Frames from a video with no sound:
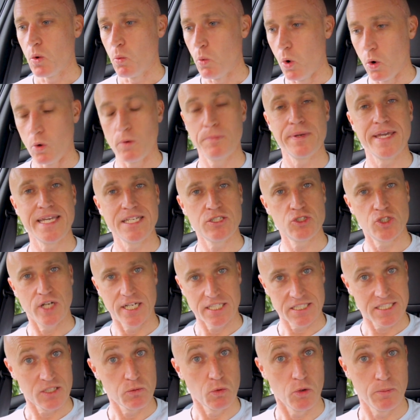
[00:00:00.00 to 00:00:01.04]
What will be
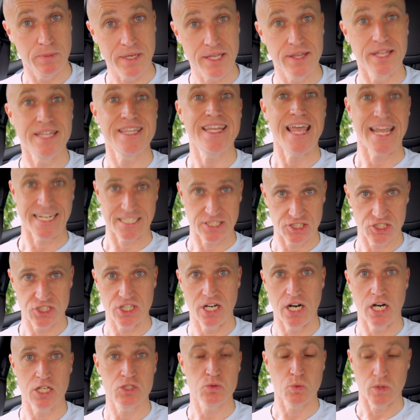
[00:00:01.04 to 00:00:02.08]
interesting will be the next
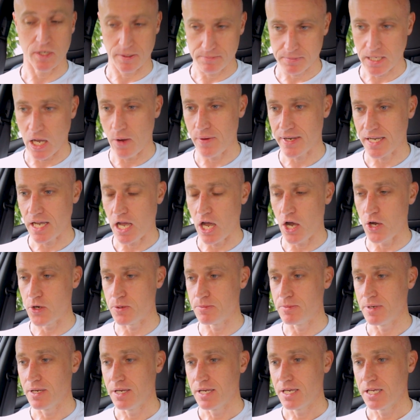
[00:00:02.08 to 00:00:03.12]
charge when I'm going
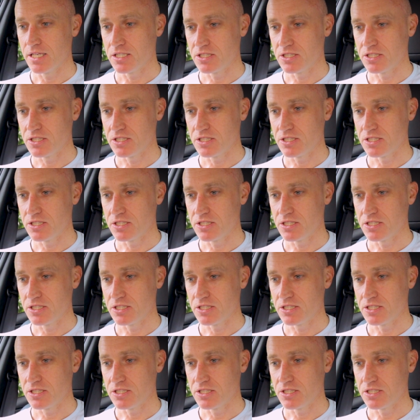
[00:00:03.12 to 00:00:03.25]
home